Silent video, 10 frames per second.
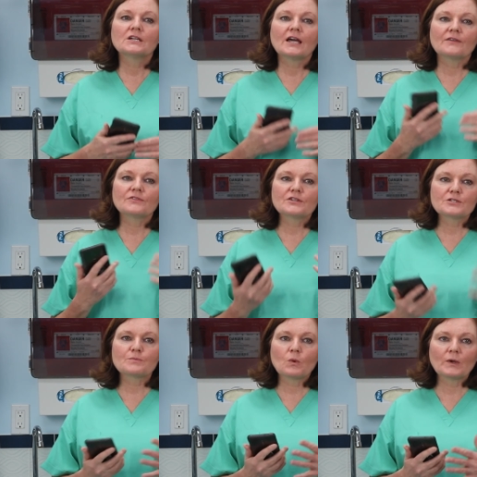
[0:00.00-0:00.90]
at
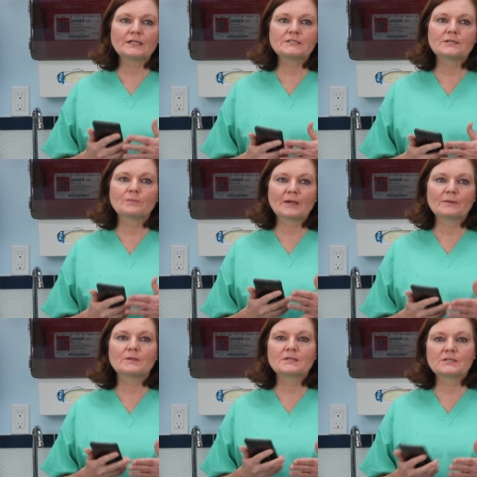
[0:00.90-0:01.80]
this point the
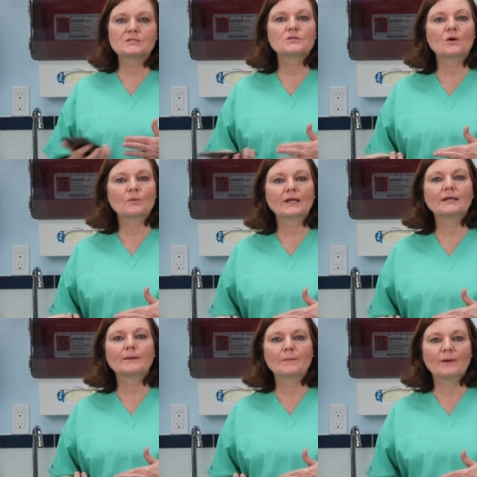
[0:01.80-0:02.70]
baby is
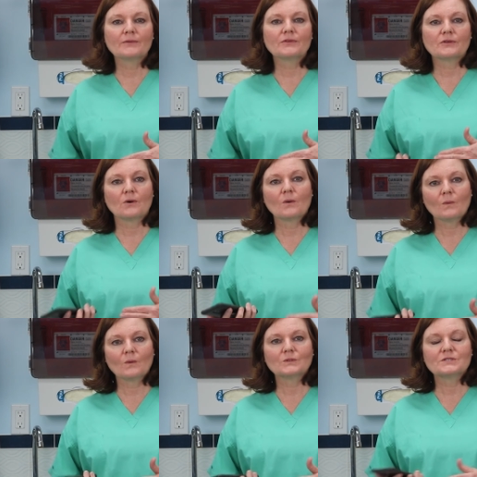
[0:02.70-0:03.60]
already a month
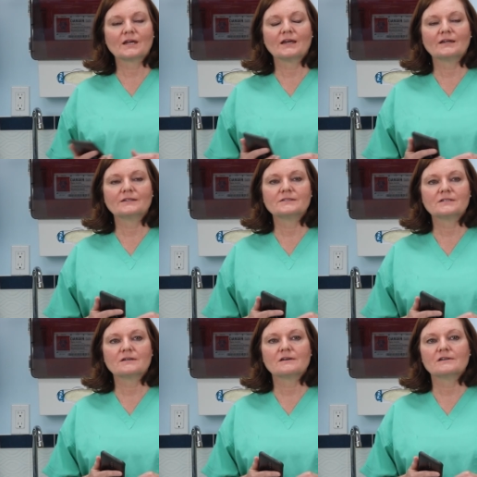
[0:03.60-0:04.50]
old and
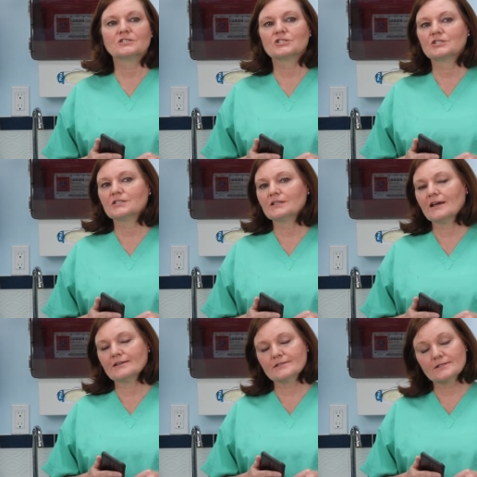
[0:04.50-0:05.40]
she
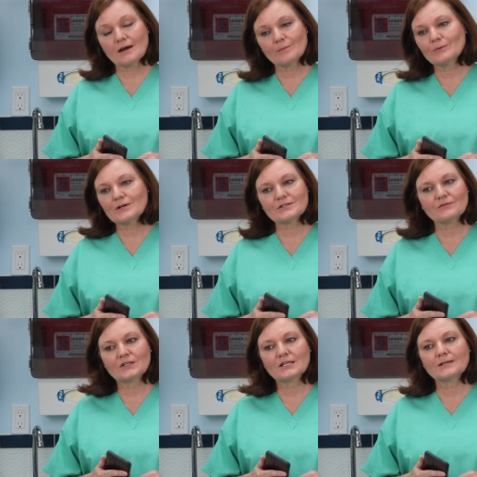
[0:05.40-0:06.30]
had stopped
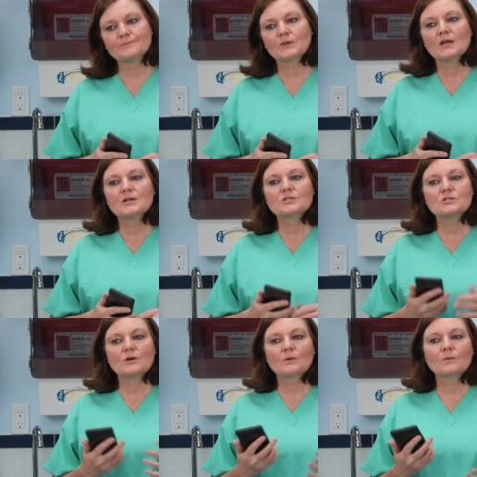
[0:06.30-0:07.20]
breastfeeding.
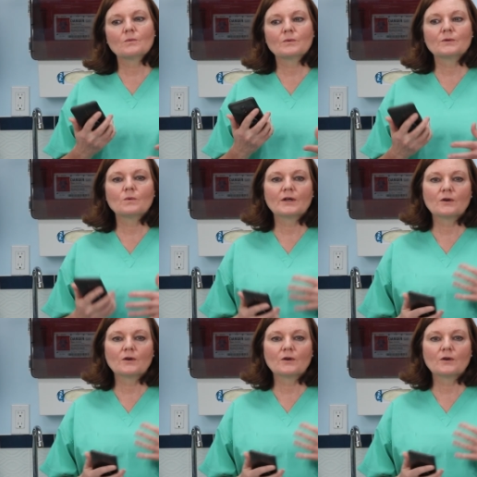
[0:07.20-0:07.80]
So we went